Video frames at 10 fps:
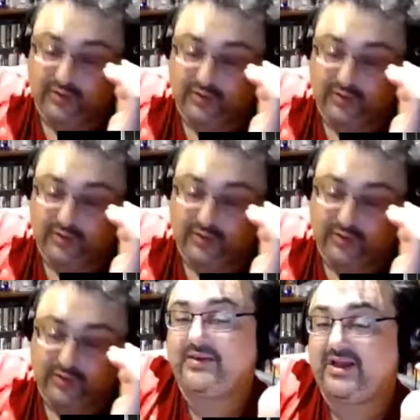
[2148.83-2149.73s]
find
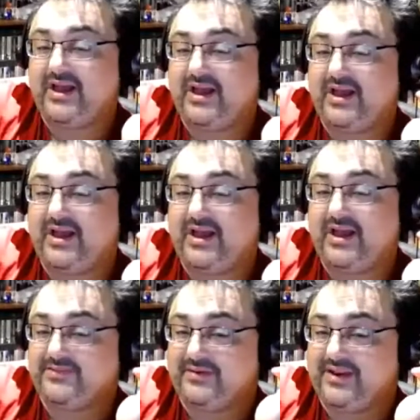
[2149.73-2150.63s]
it a bit hard, guys,
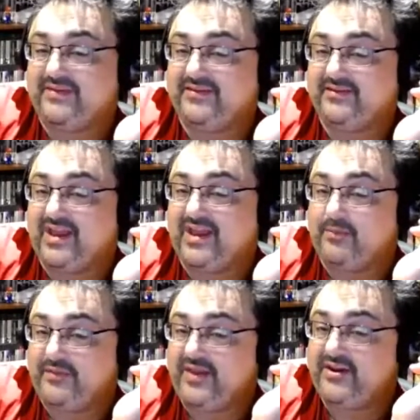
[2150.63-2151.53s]
to play this
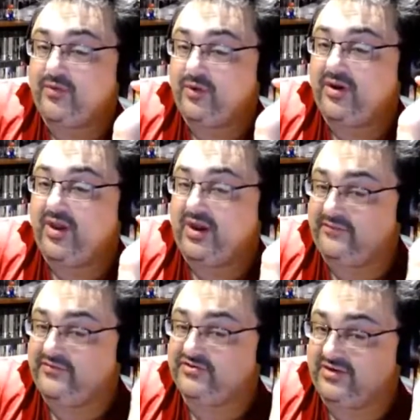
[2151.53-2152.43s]
game without no online
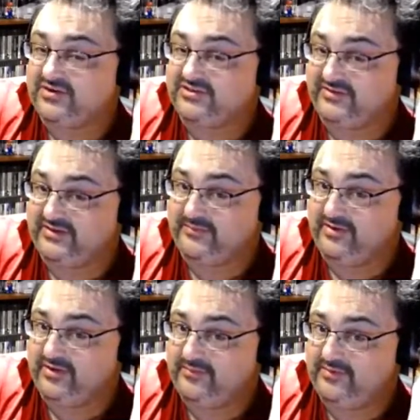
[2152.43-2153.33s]
infrastructure at the
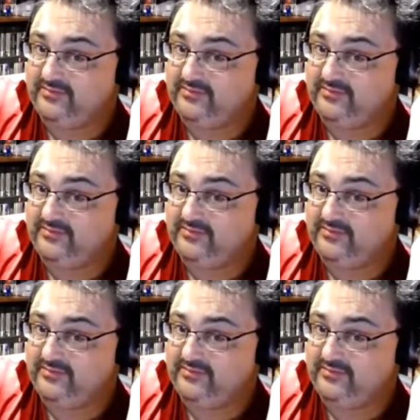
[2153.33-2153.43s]
moment.